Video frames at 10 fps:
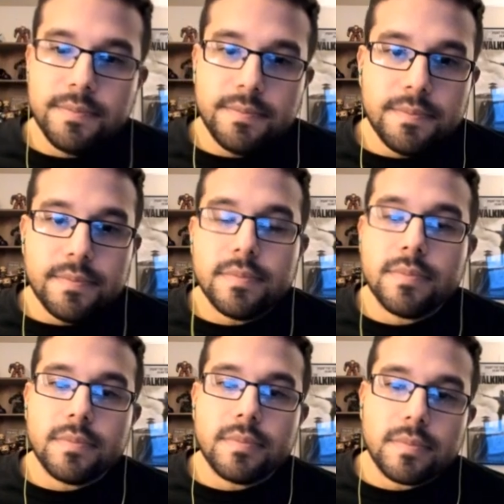
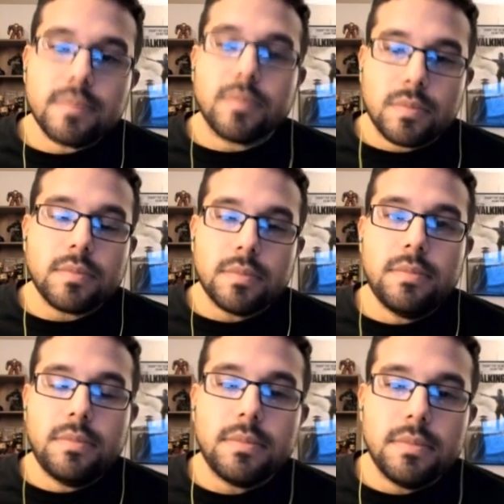
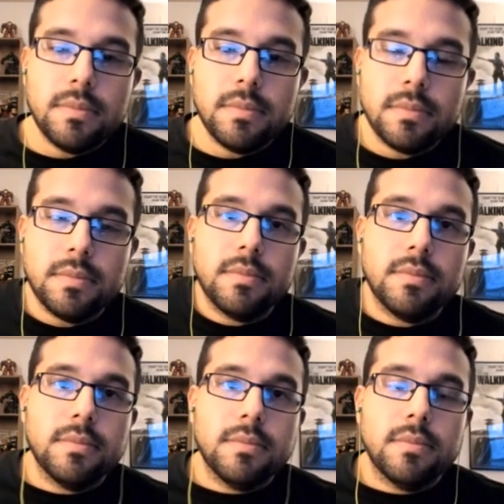
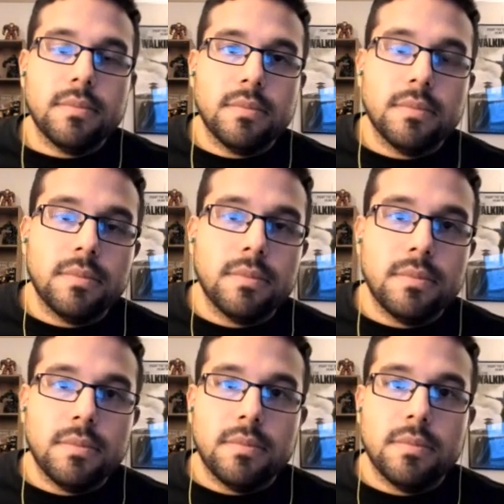
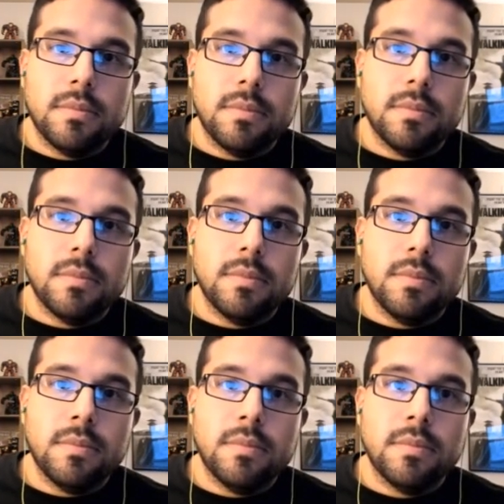
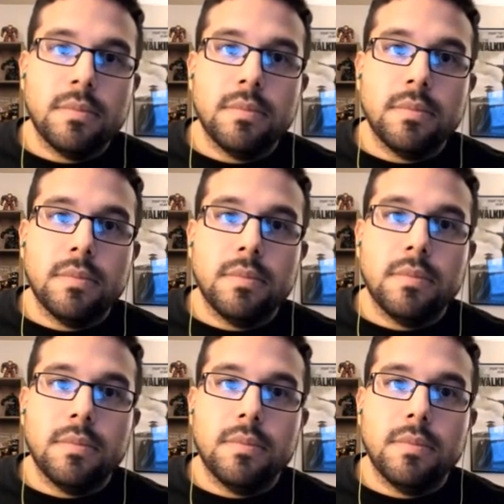The person shown says nothing.